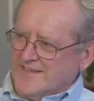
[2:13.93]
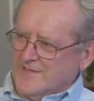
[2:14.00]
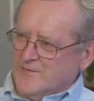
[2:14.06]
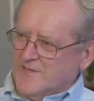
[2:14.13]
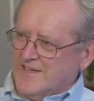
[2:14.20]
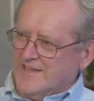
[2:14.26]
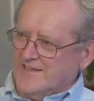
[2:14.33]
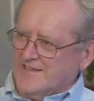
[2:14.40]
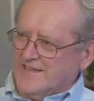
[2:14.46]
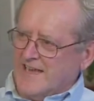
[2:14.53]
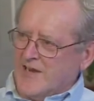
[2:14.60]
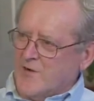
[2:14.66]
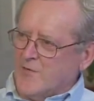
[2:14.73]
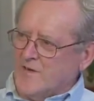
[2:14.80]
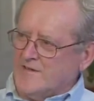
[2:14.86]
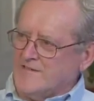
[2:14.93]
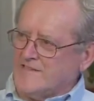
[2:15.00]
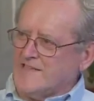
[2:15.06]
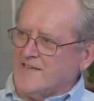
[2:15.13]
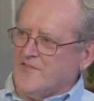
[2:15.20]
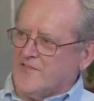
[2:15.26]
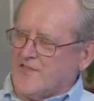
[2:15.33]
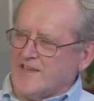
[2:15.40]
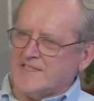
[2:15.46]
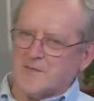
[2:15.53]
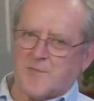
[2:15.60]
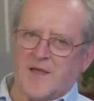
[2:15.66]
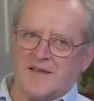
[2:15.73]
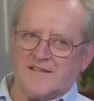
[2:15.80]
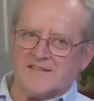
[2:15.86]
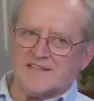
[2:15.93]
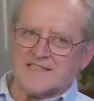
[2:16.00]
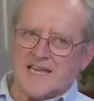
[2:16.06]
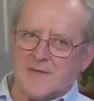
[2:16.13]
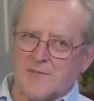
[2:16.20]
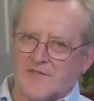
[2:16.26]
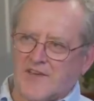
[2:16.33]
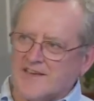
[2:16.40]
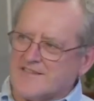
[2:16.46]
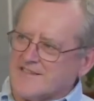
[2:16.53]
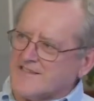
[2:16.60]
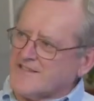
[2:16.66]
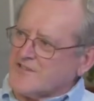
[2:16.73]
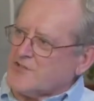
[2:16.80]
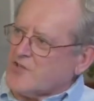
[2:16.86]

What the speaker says: well, Aaron did this back in the time of Exodus.